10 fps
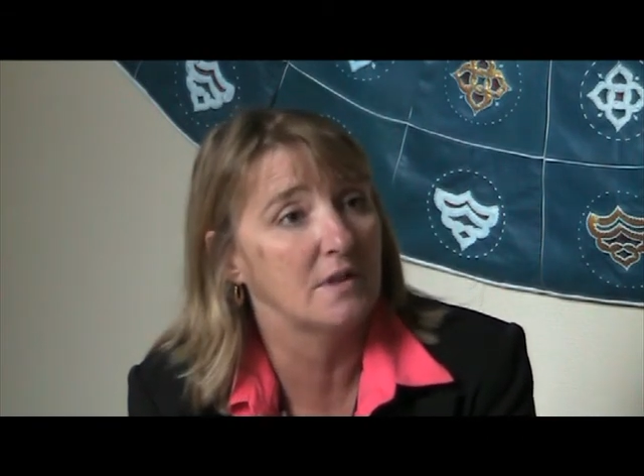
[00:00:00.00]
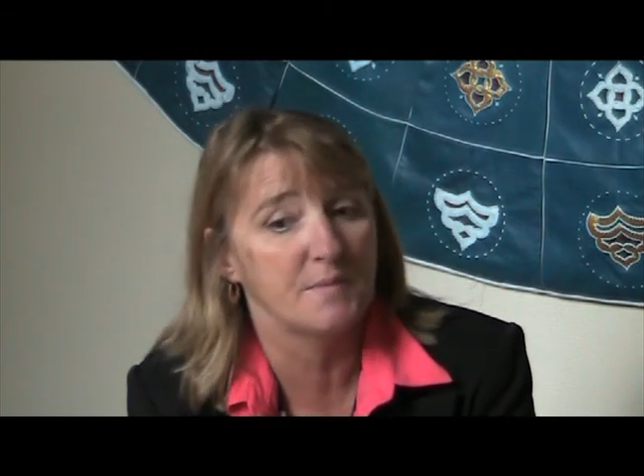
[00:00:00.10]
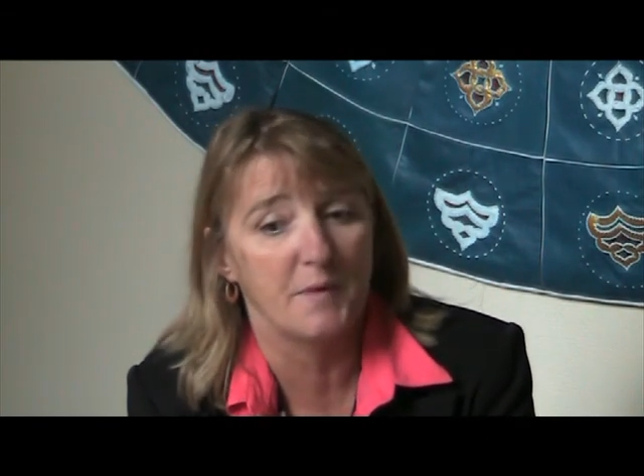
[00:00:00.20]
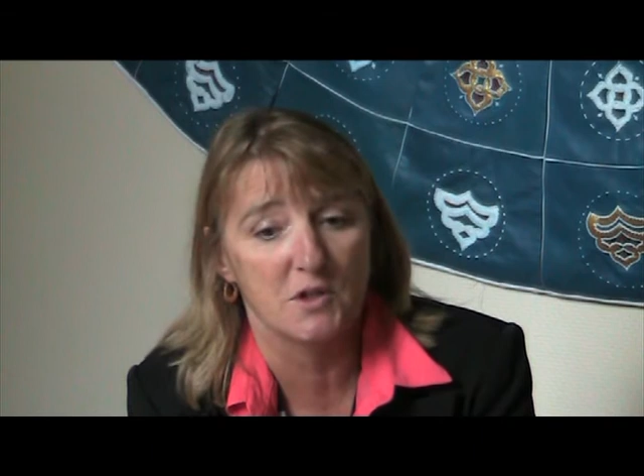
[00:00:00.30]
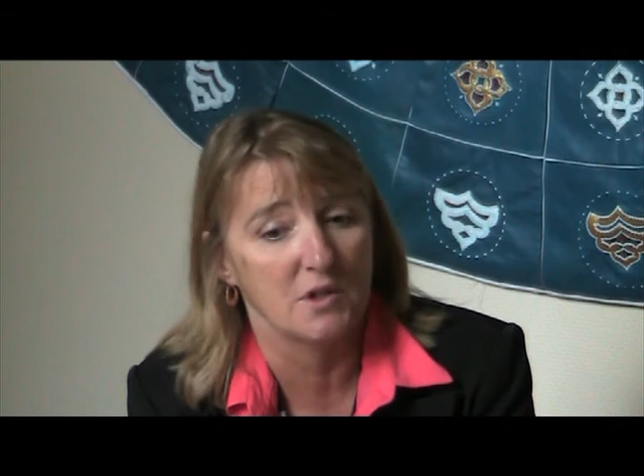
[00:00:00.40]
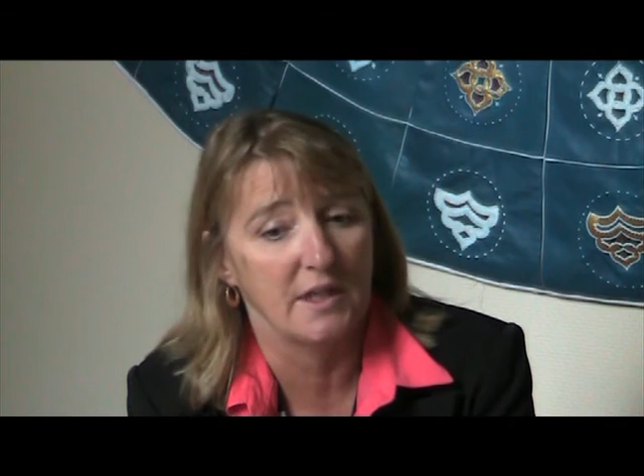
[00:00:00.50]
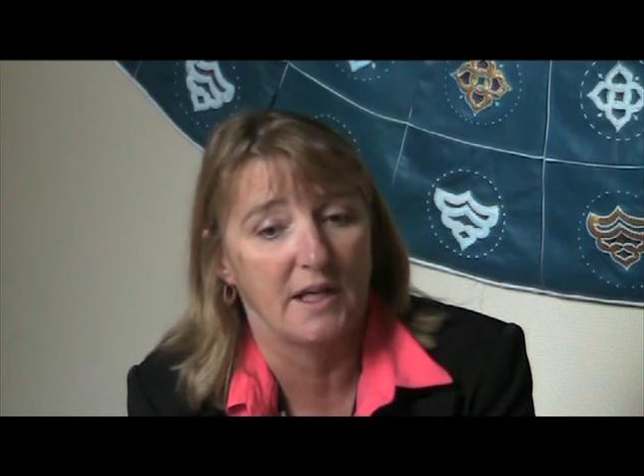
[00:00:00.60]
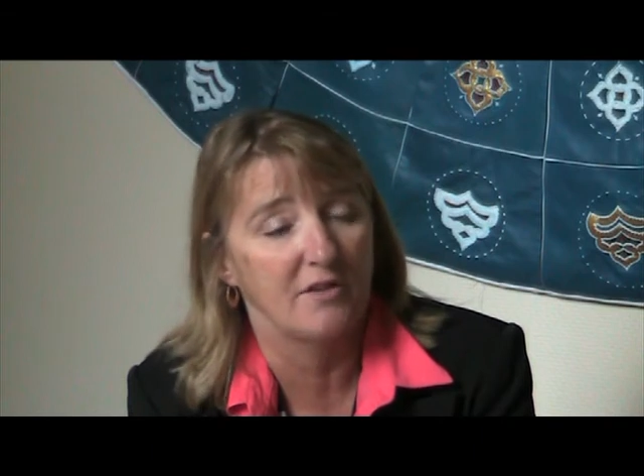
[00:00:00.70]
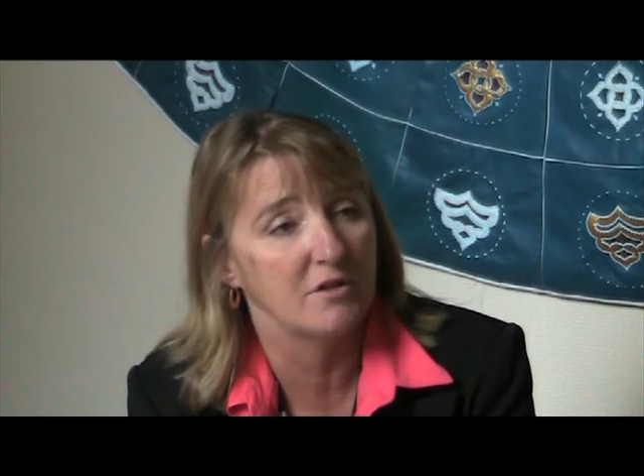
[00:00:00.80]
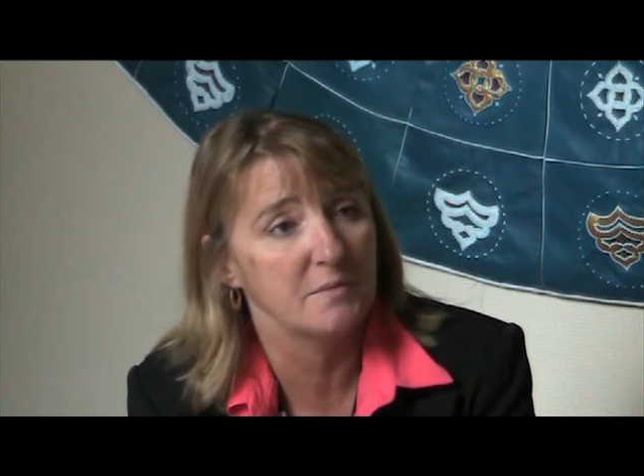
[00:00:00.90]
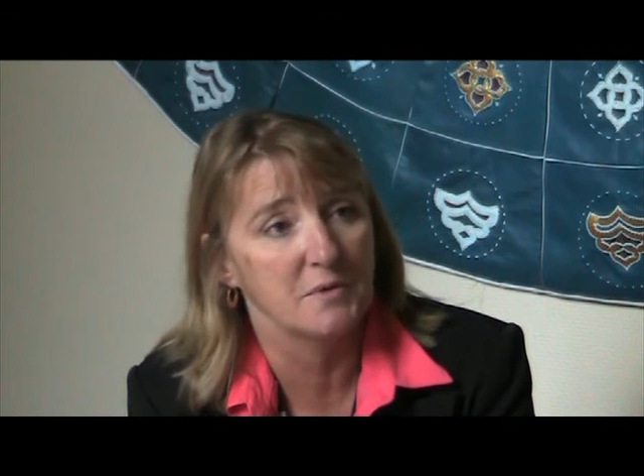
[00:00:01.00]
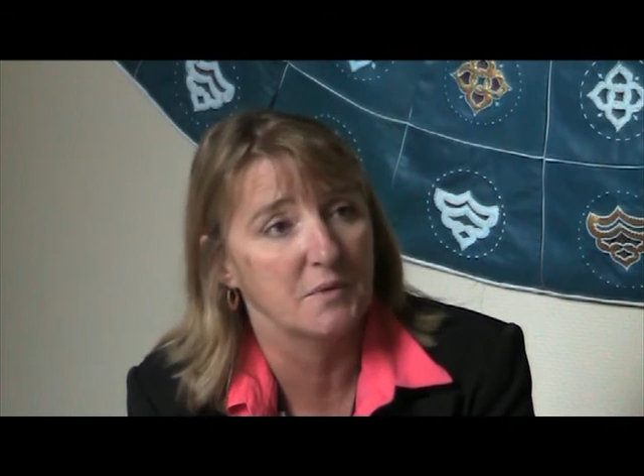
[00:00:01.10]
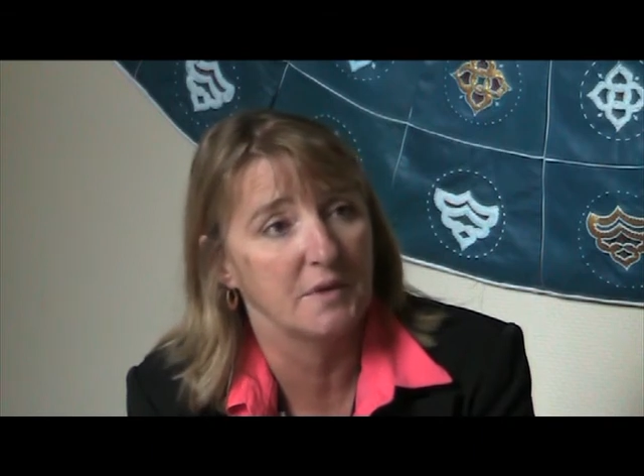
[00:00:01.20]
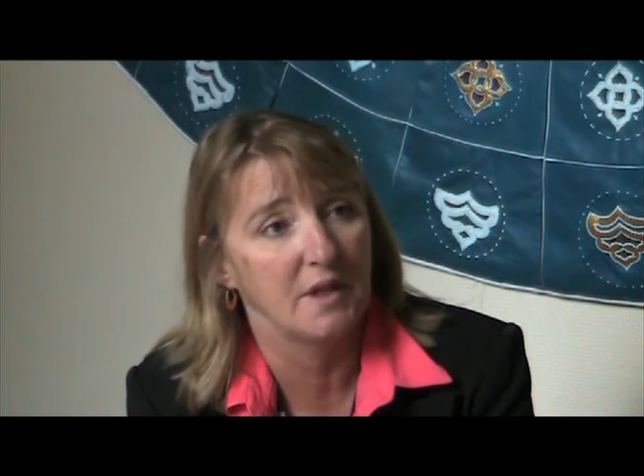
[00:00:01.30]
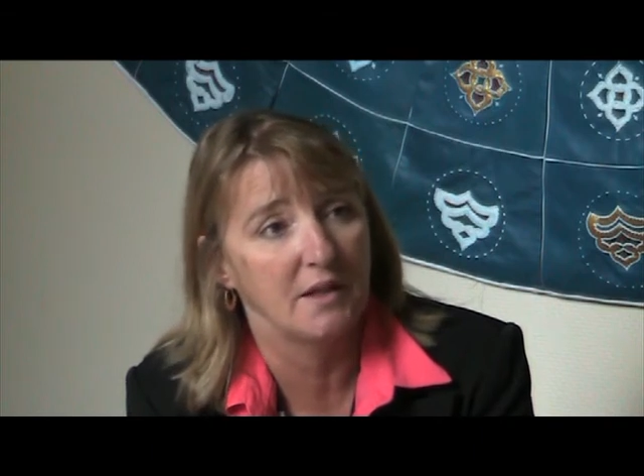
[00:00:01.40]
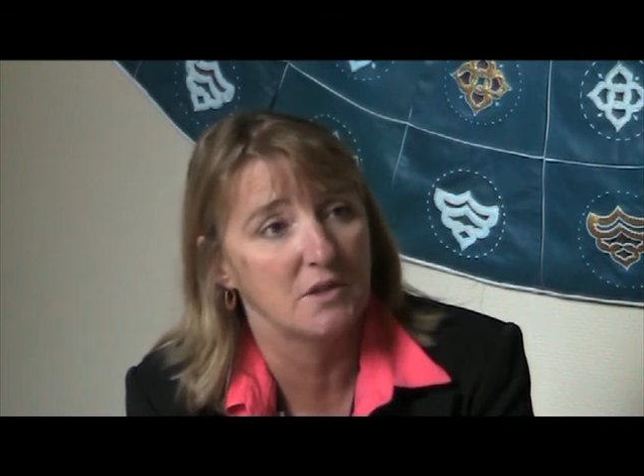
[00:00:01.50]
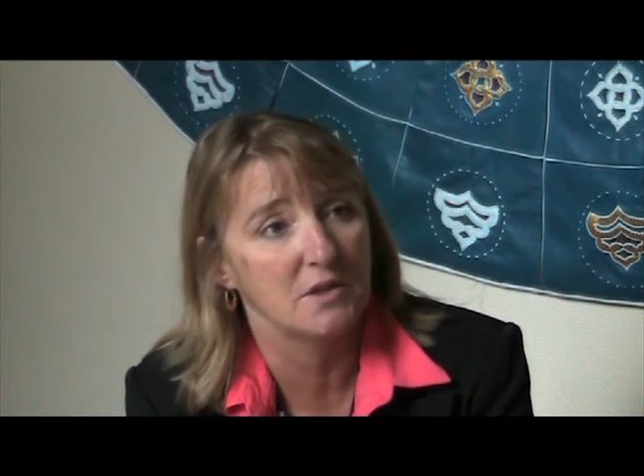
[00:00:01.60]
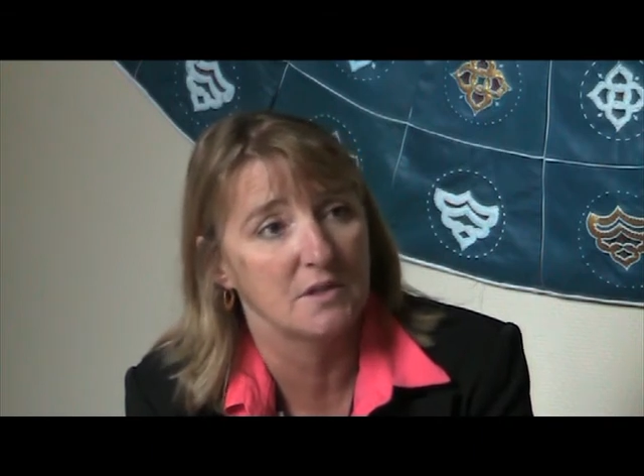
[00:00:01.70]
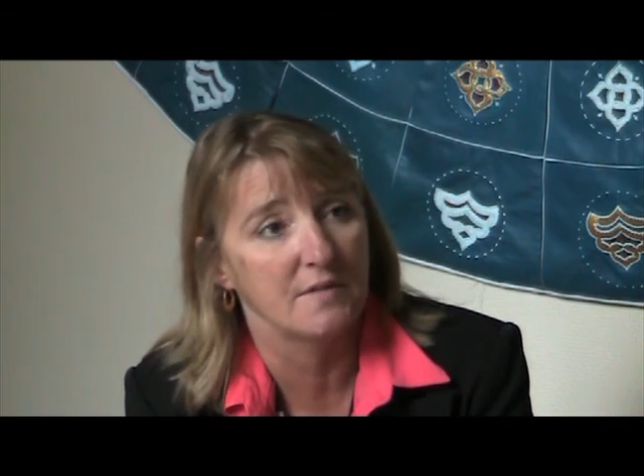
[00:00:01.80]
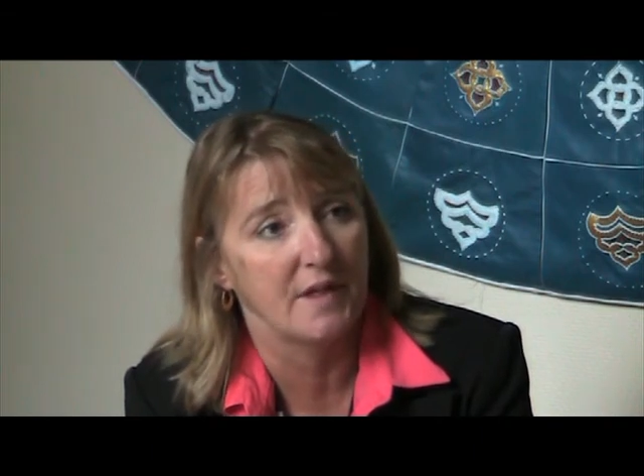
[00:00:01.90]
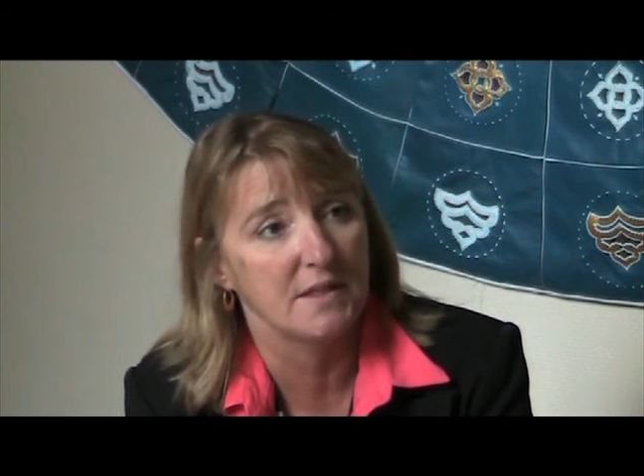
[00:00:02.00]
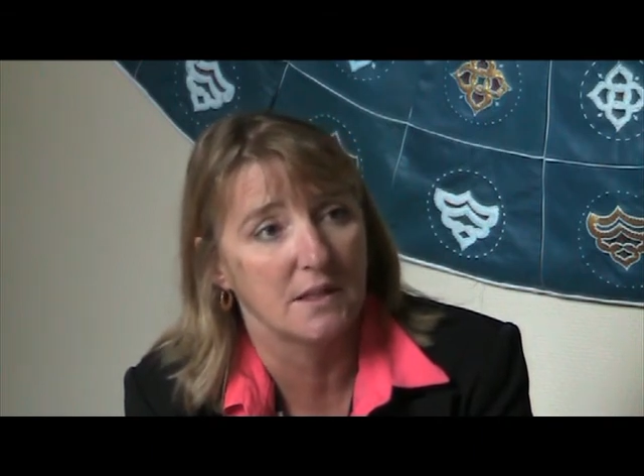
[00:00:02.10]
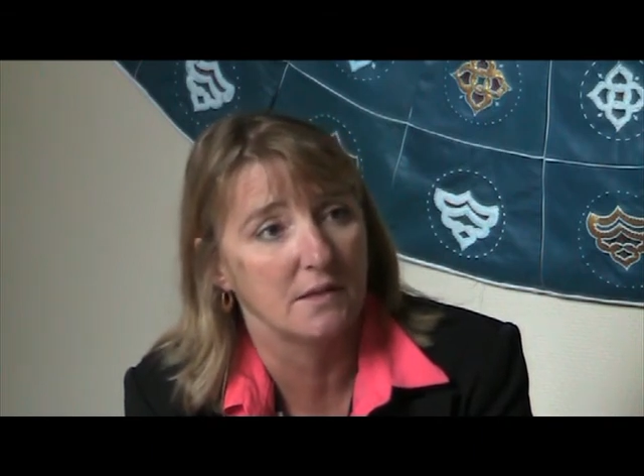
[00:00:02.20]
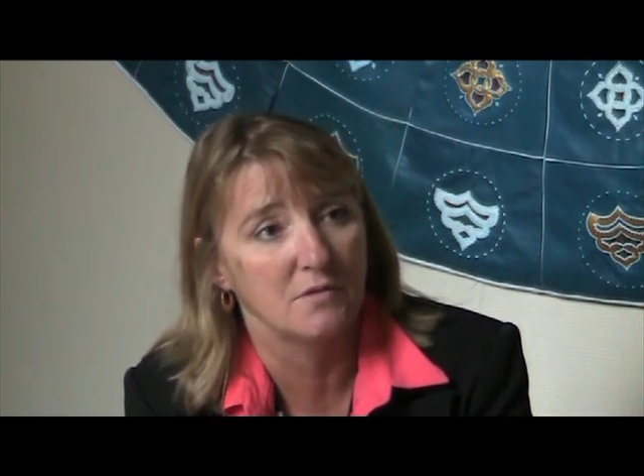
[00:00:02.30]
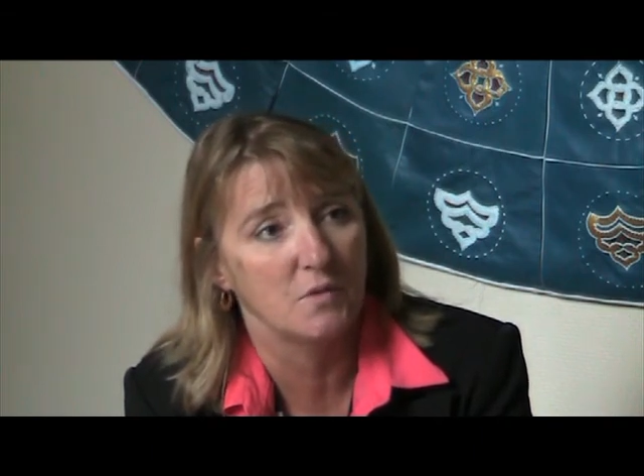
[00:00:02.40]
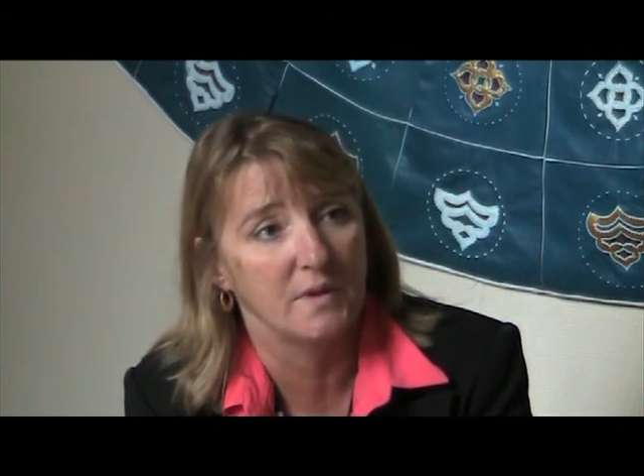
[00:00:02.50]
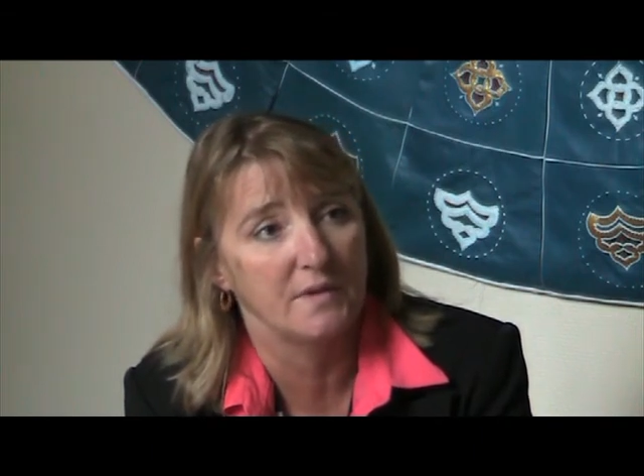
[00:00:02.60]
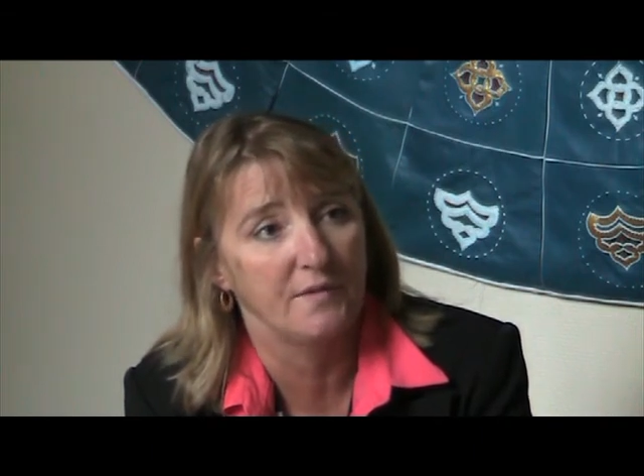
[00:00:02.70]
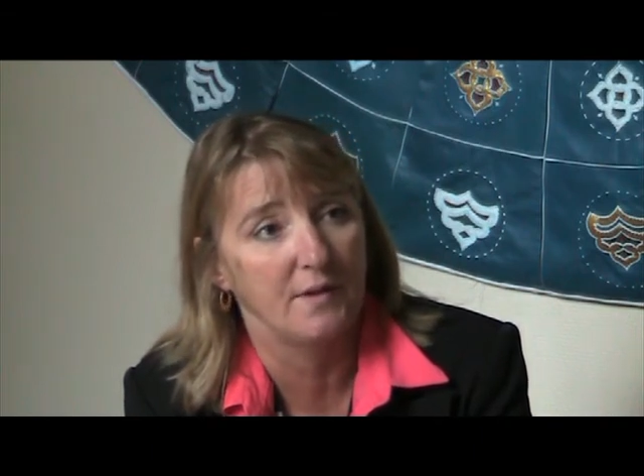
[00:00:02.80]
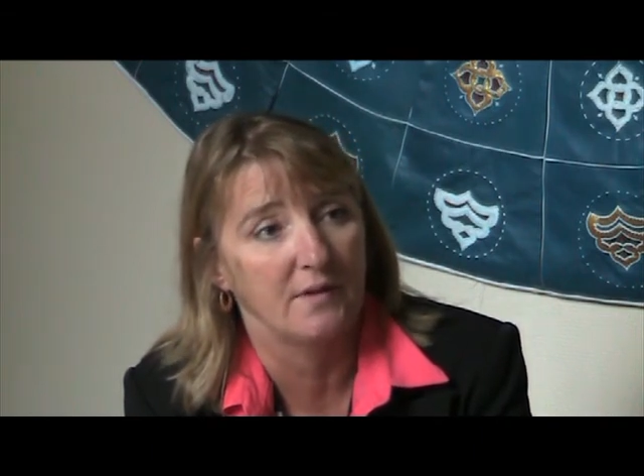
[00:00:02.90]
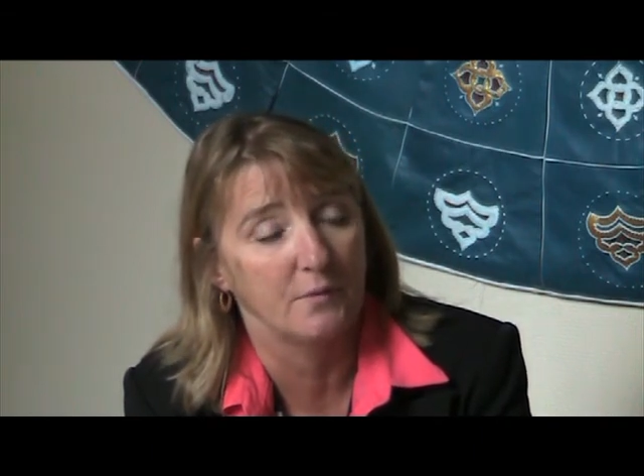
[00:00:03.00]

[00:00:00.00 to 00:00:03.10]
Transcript: especially areas between the ages of 18 and 25,